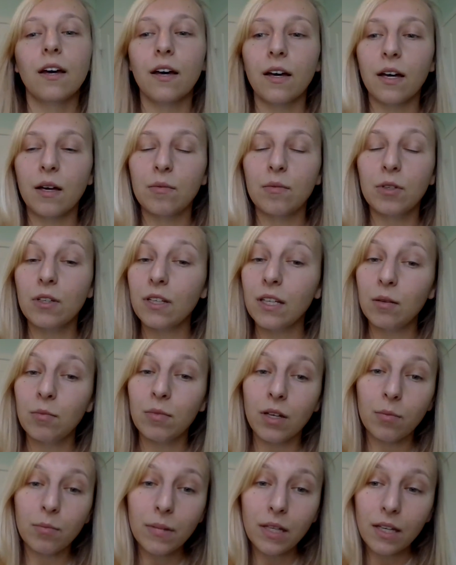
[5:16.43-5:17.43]
You can
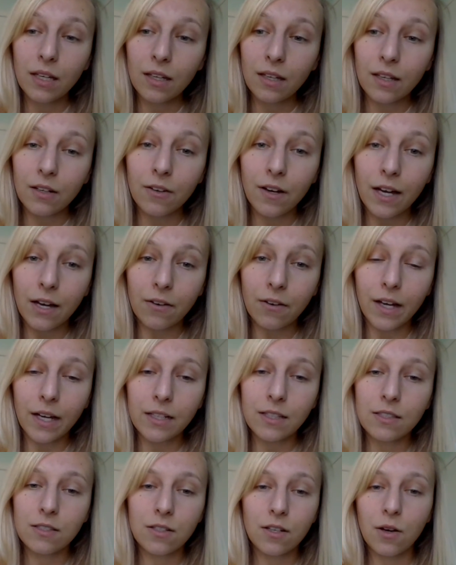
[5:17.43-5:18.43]
email me at Ohio
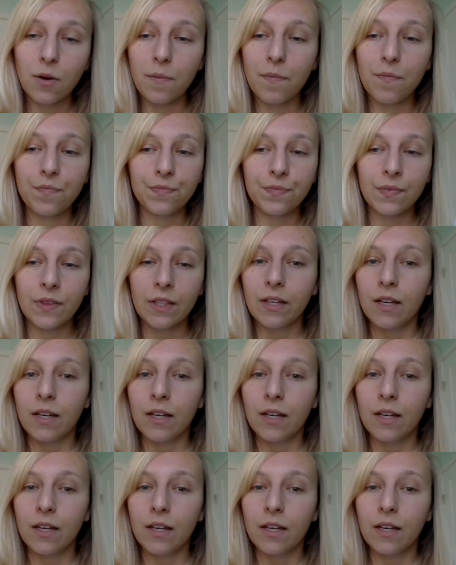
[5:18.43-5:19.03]
Guidestone.